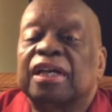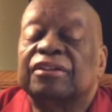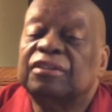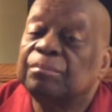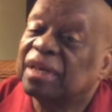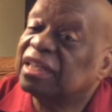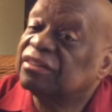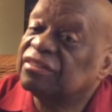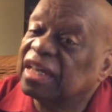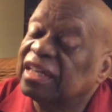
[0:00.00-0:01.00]
to
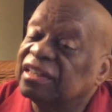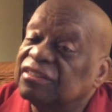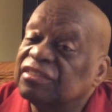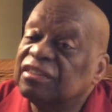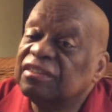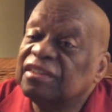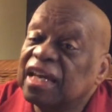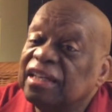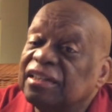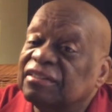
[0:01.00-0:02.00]
maintain and
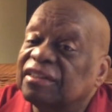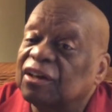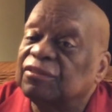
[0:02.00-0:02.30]
sustain itself.